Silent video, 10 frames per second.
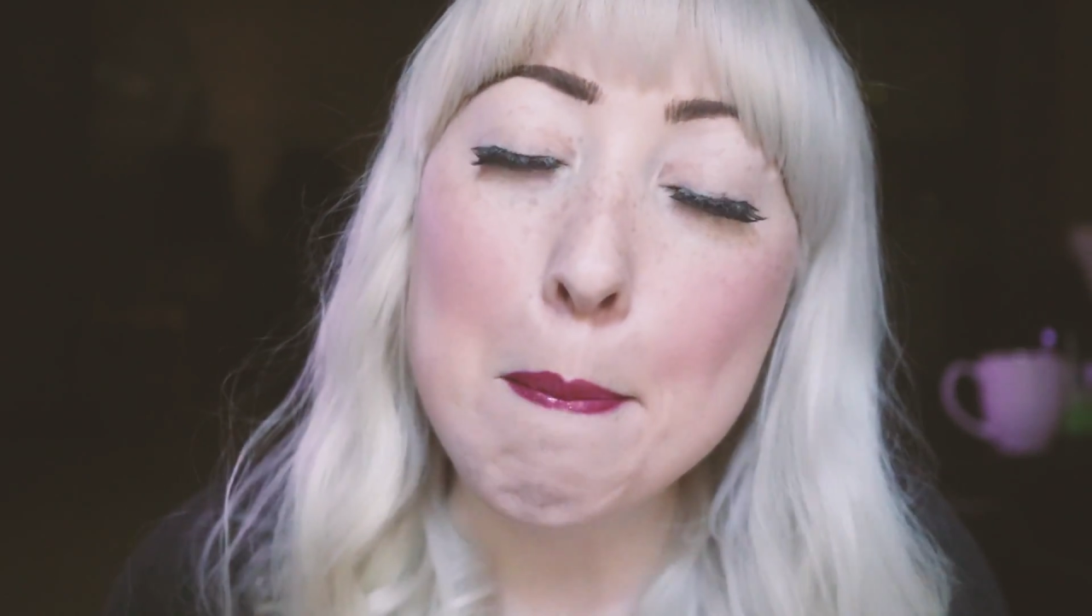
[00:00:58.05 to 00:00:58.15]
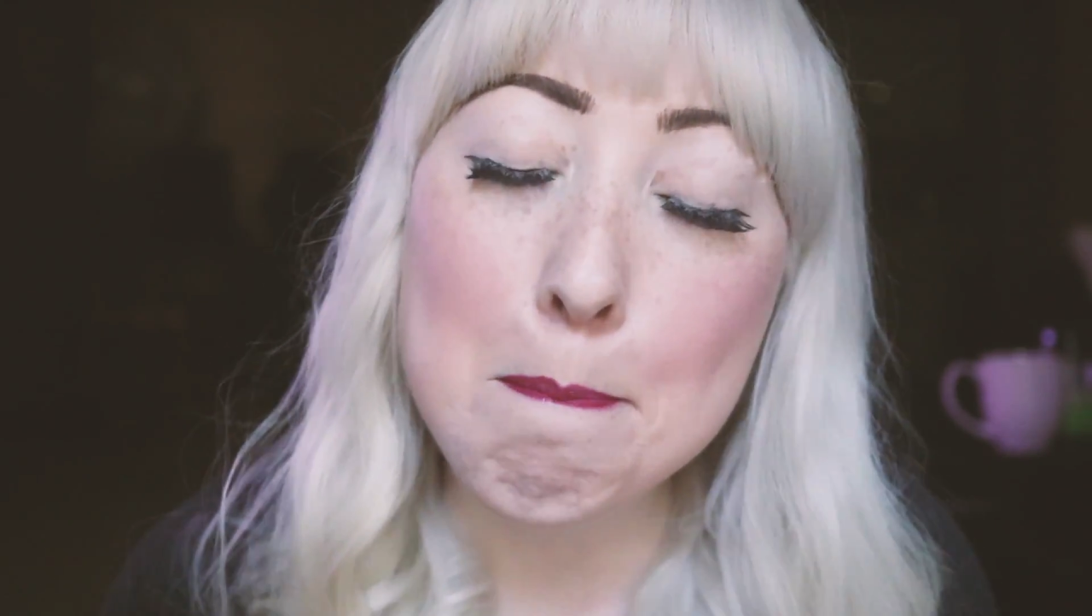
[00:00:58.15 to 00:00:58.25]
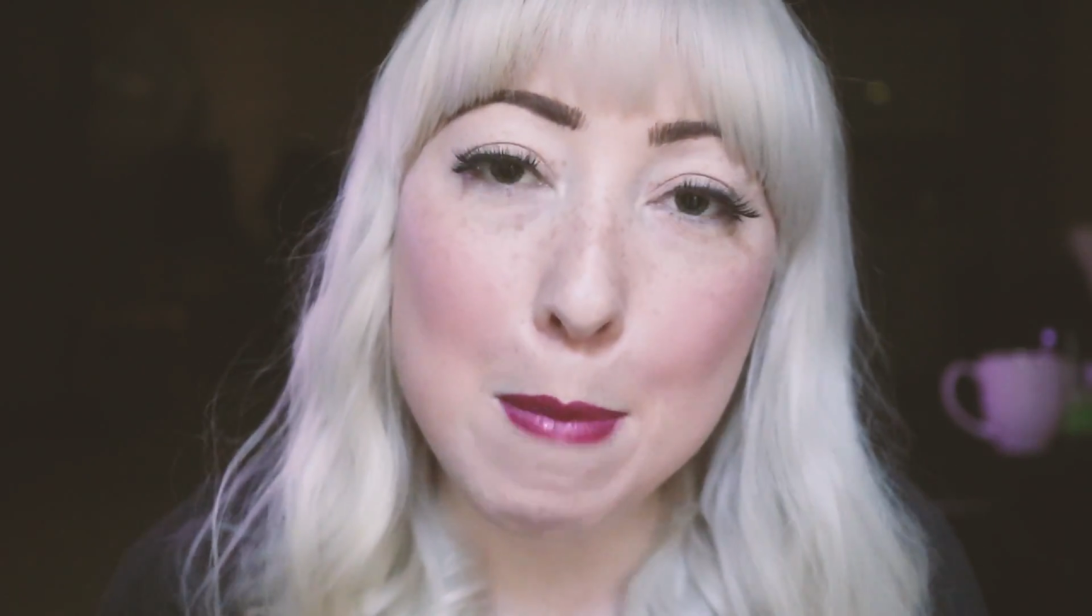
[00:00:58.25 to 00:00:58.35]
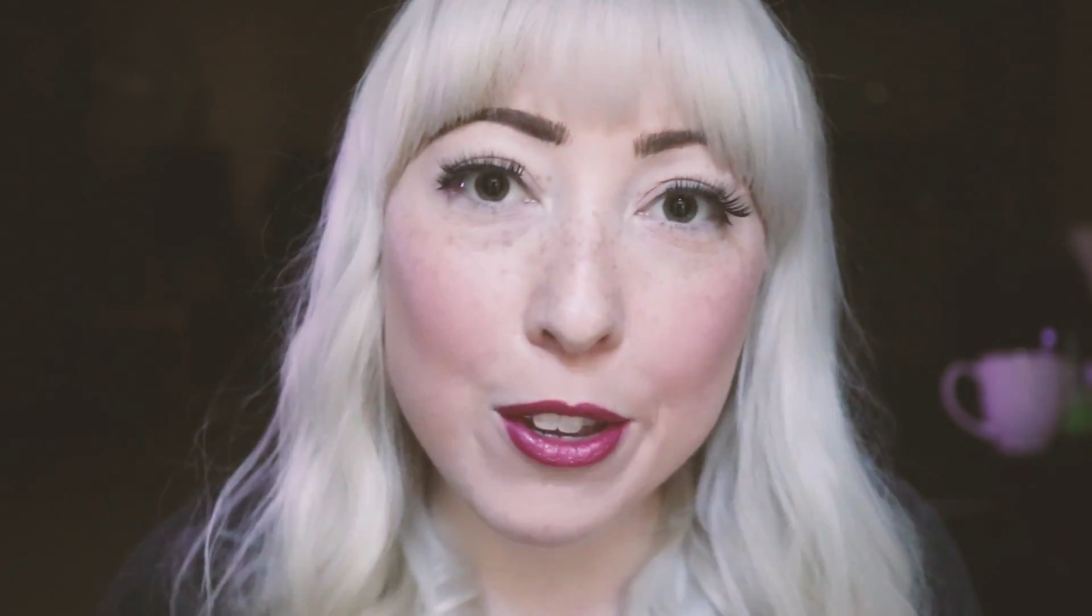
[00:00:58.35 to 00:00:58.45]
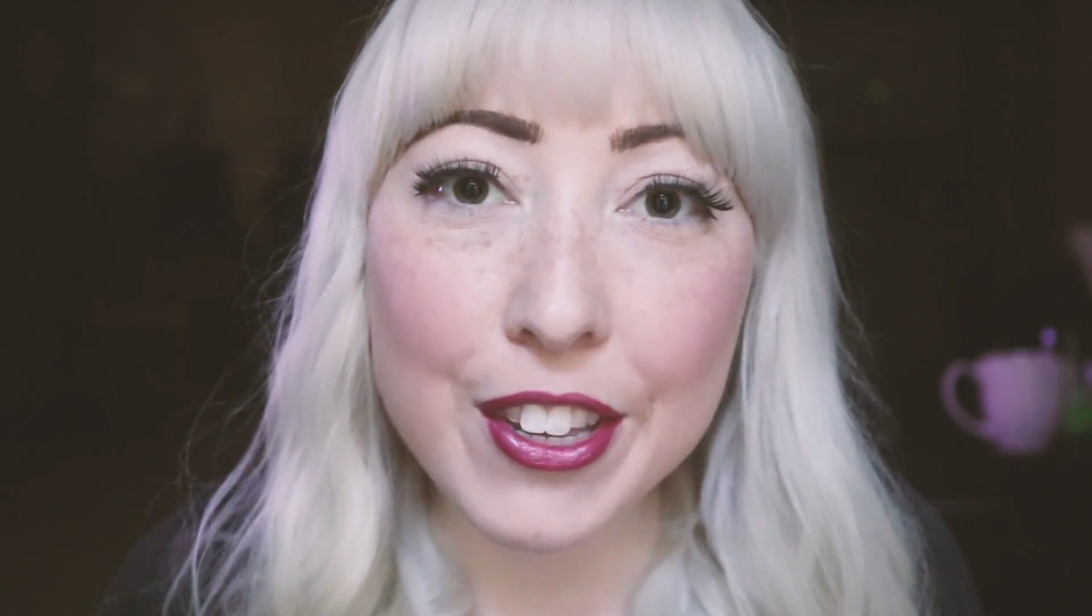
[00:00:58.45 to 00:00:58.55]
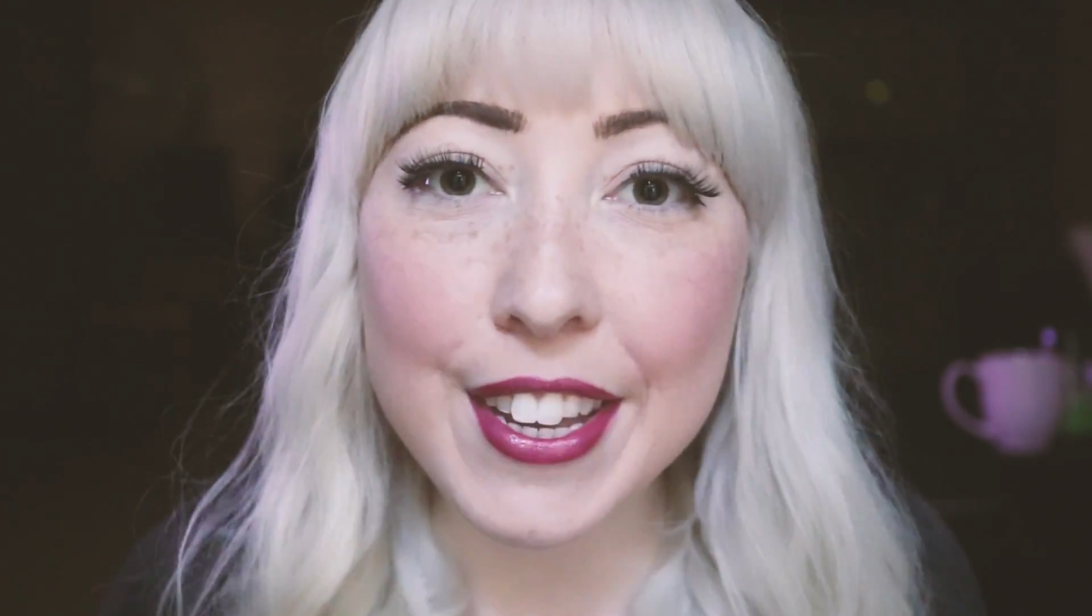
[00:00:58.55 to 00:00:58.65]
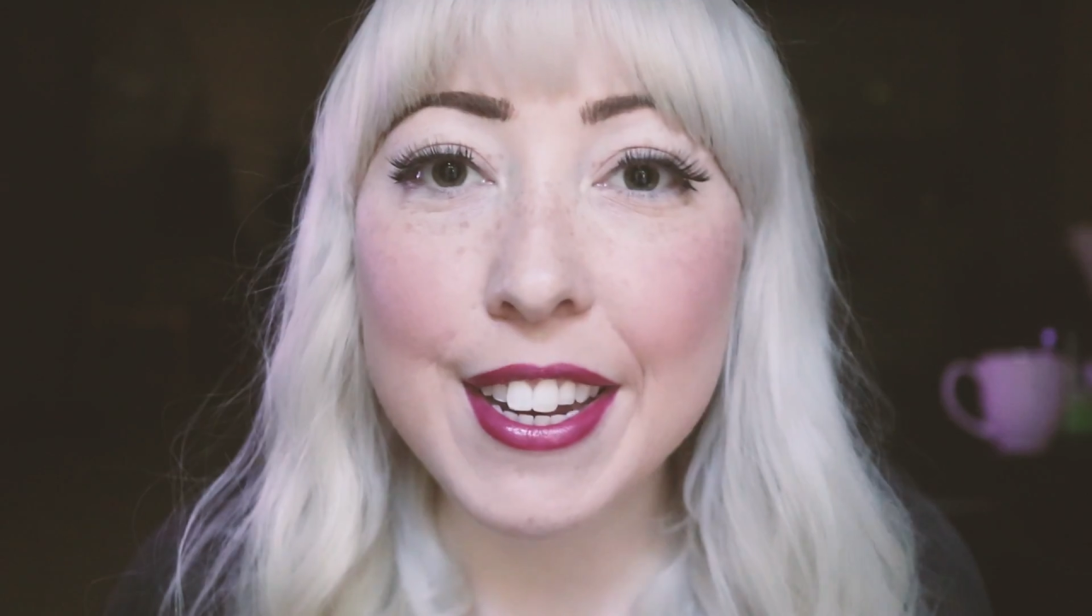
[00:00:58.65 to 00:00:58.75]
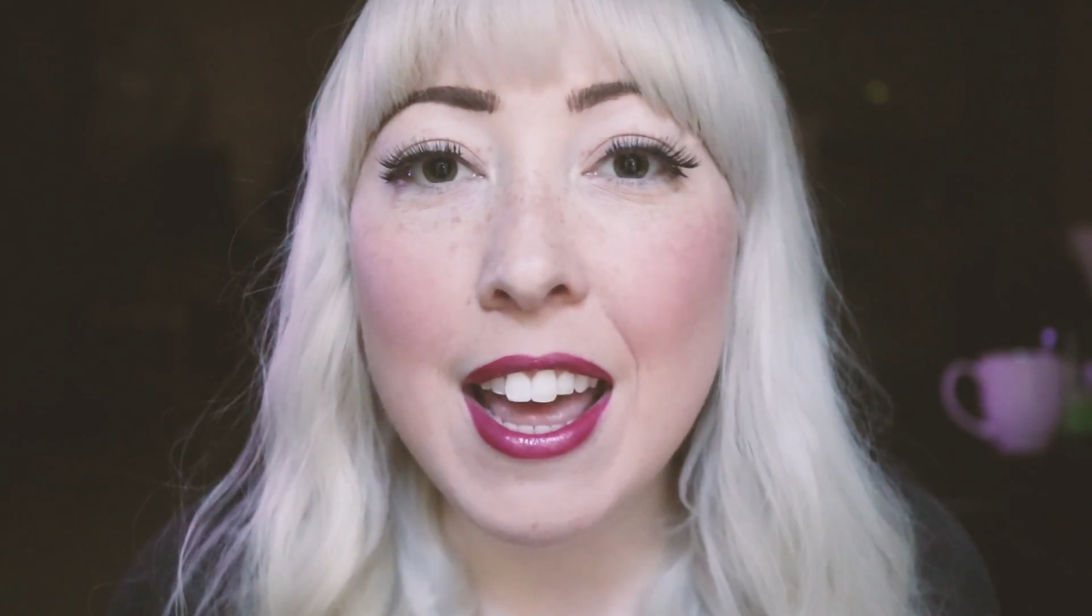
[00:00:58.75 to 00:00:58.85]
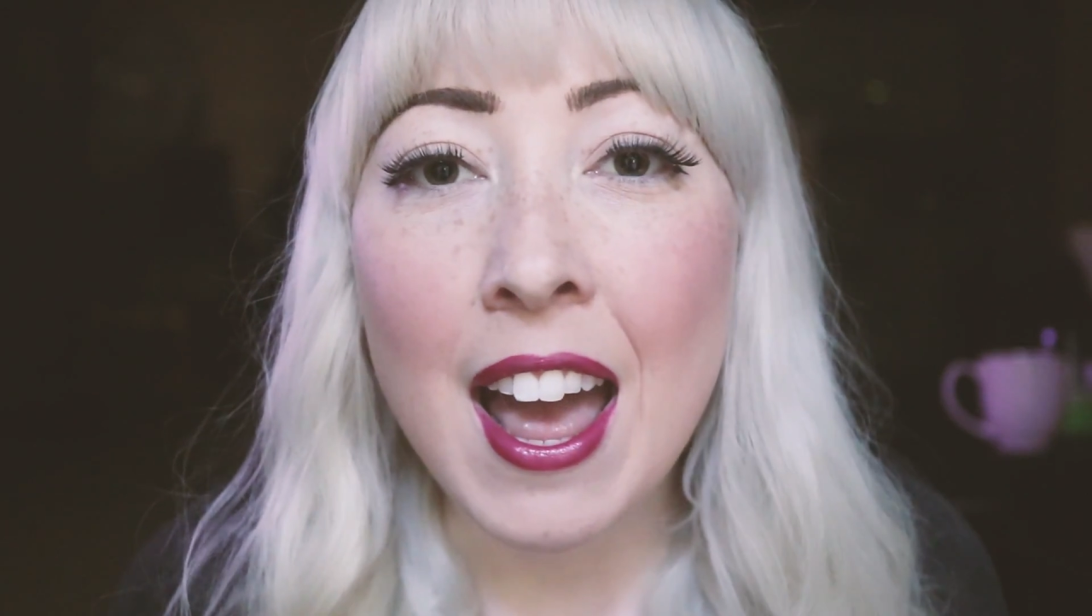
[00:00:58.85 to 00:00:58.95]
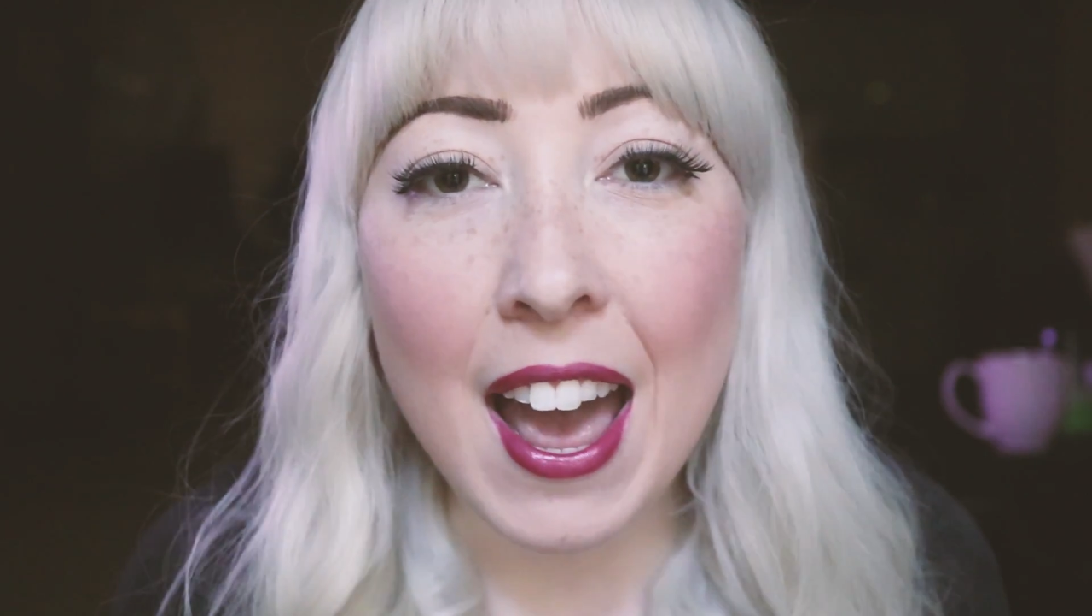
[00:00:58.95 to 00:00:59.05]

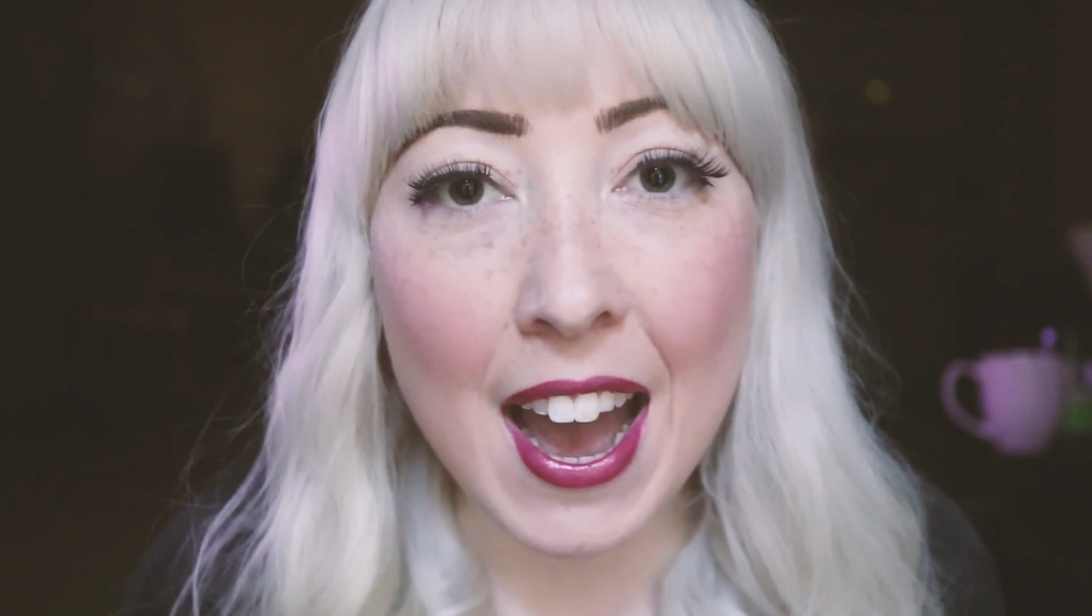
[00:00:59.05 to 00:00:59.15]
million